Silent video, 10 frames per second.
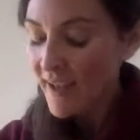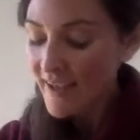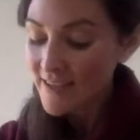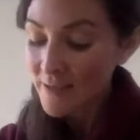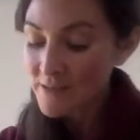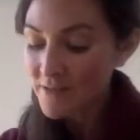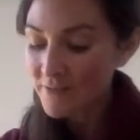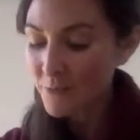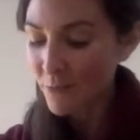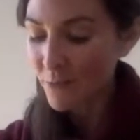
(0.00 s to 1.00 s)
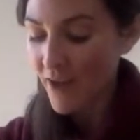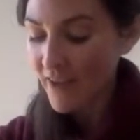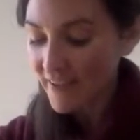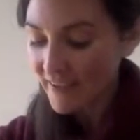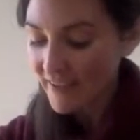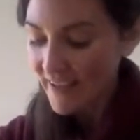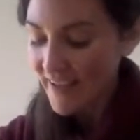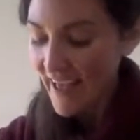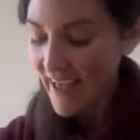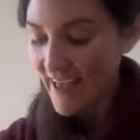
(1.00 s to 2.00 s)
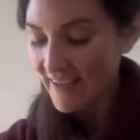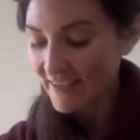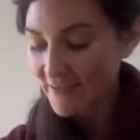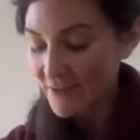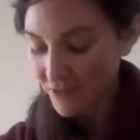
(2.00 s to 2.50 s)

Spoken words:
In terms of work and